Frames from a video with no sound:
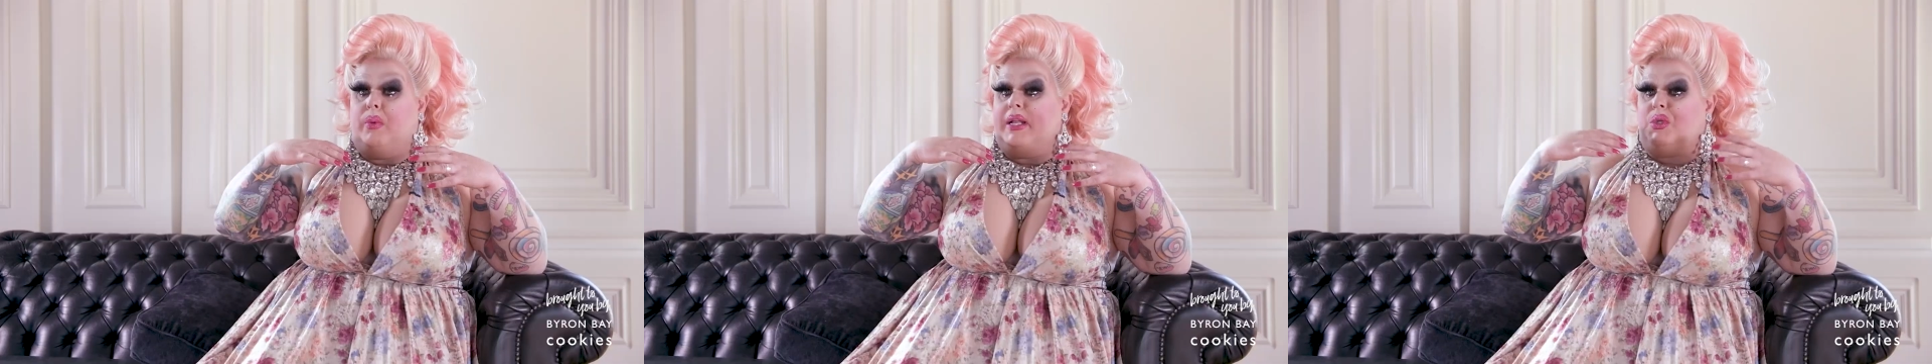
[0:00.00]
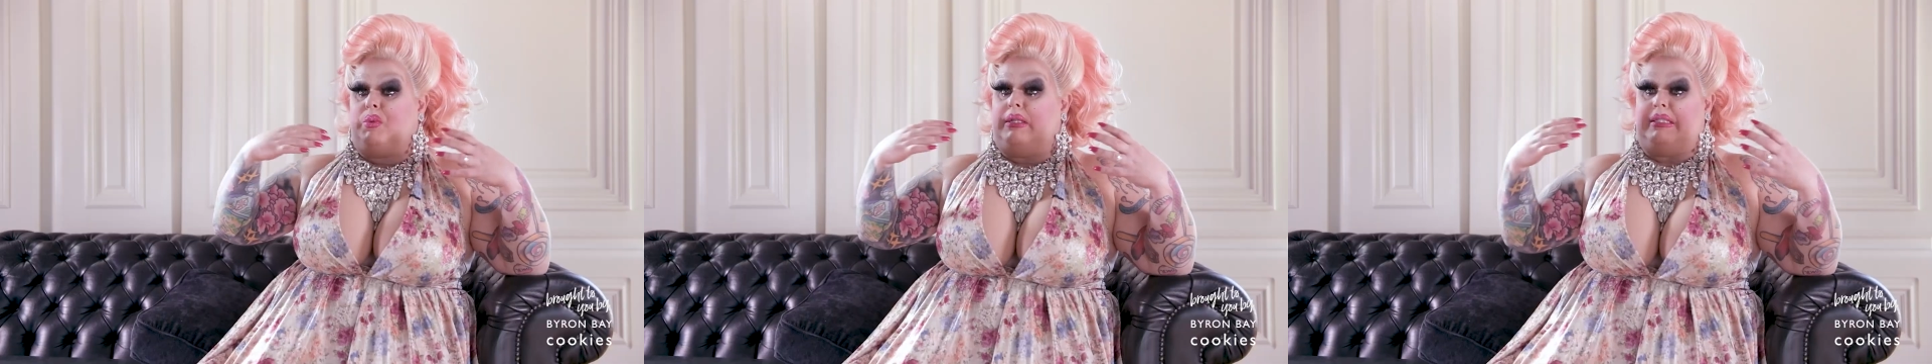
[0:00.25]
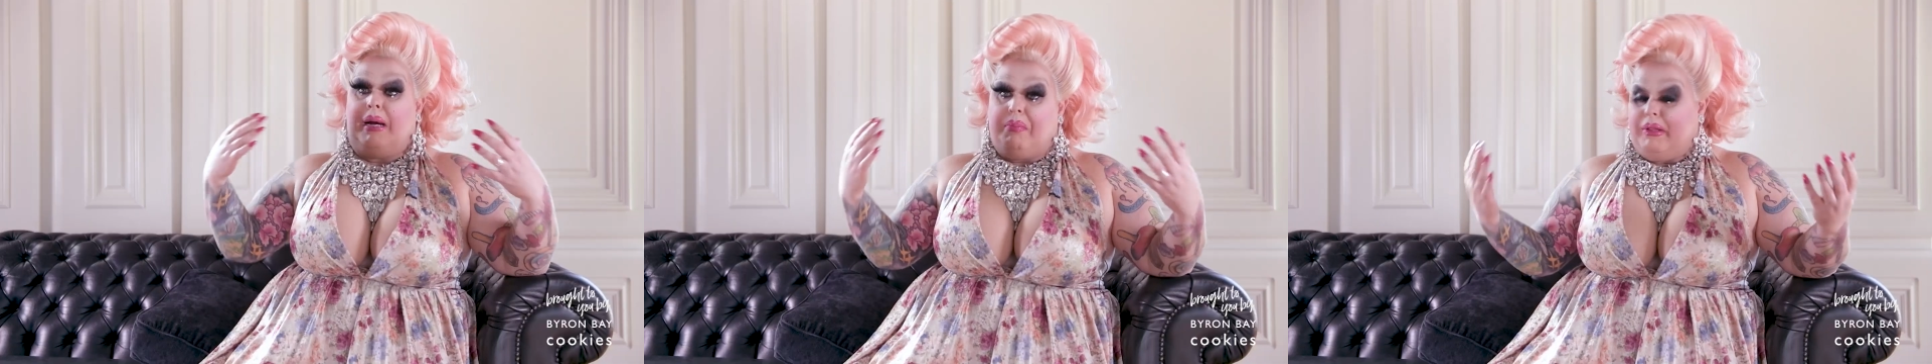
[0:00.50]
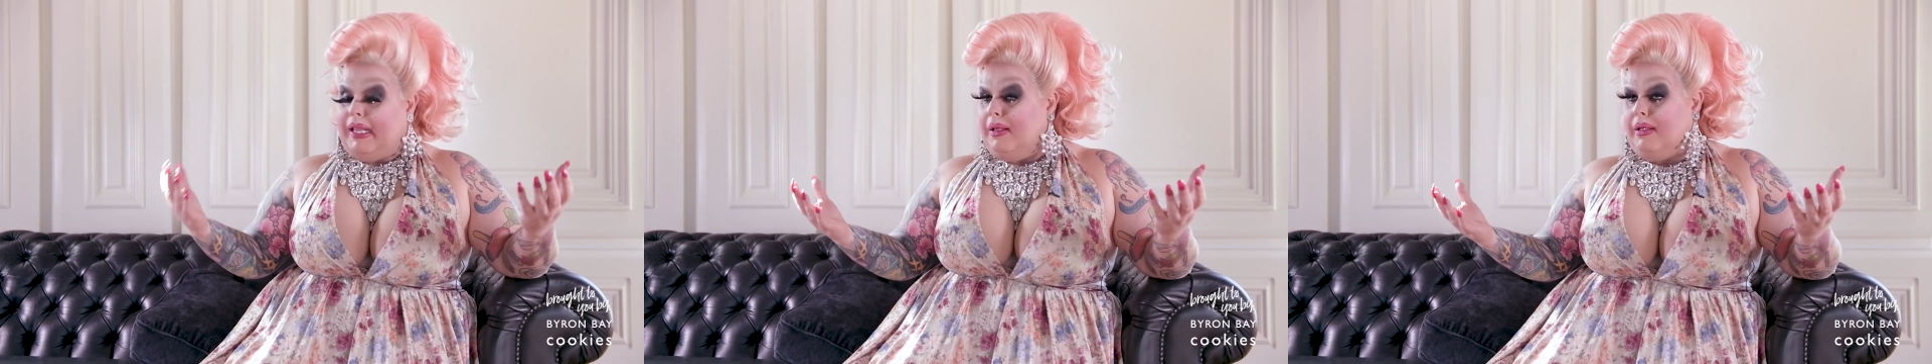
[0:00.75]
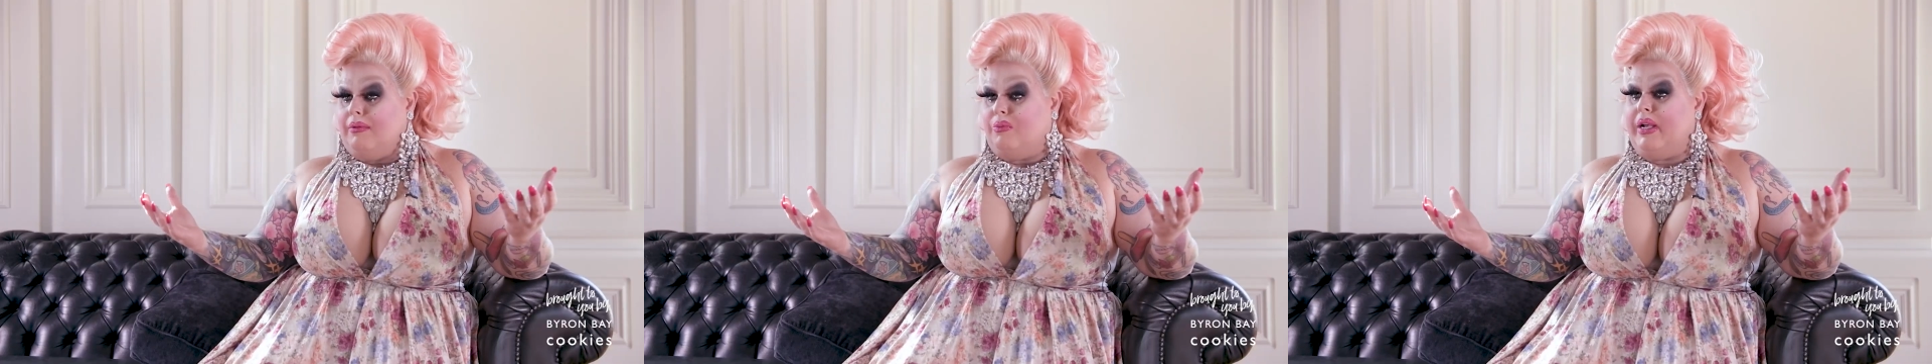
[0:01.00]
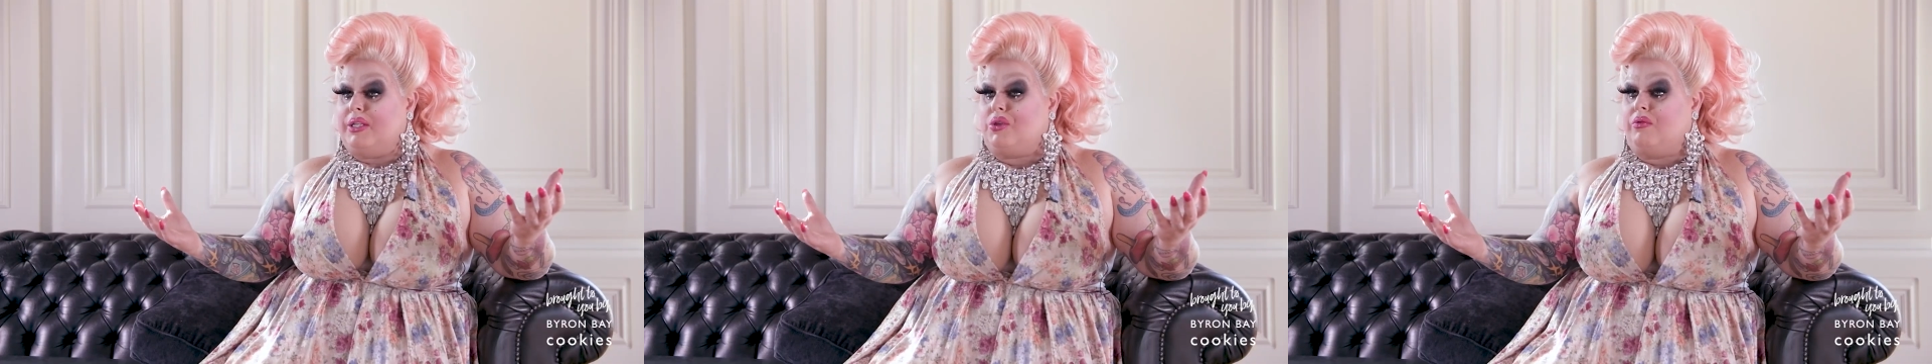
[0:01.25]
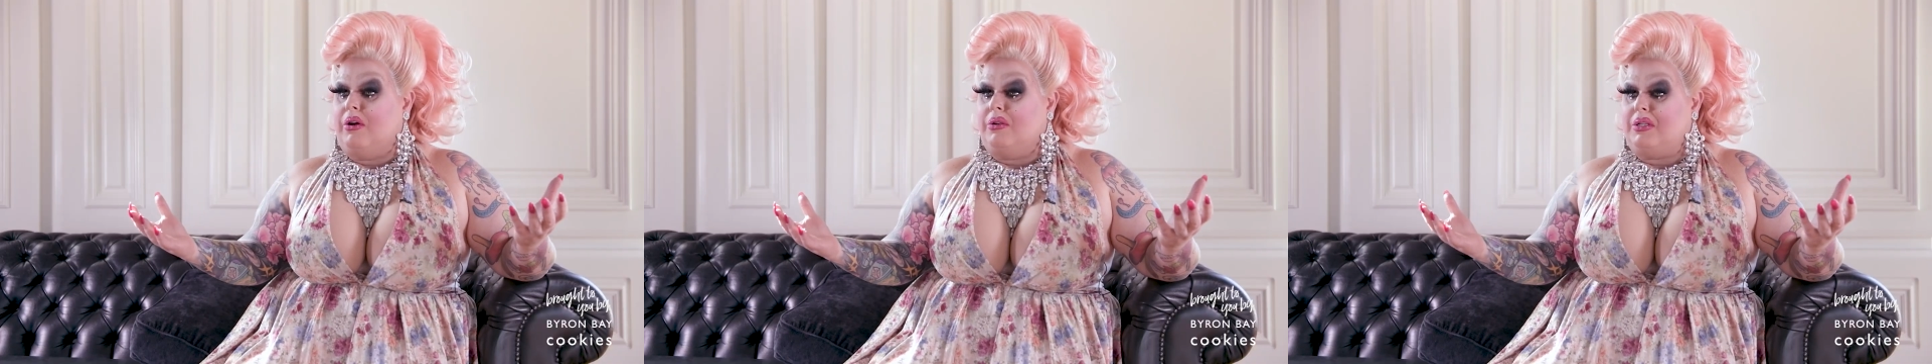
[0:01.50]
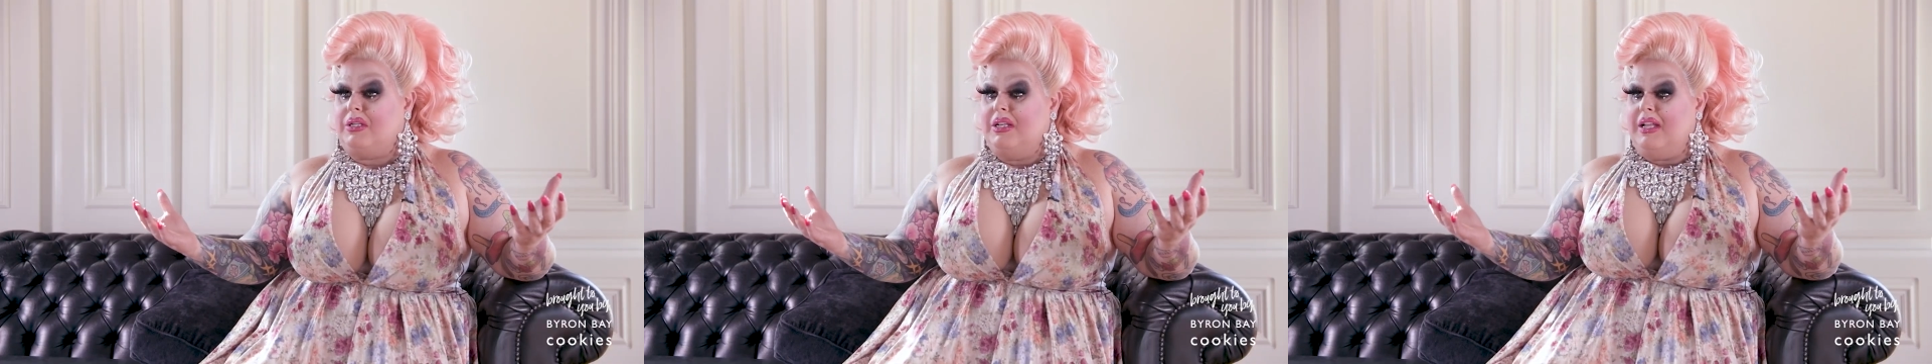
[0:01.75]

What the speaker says: Went to a dumpling restaurant,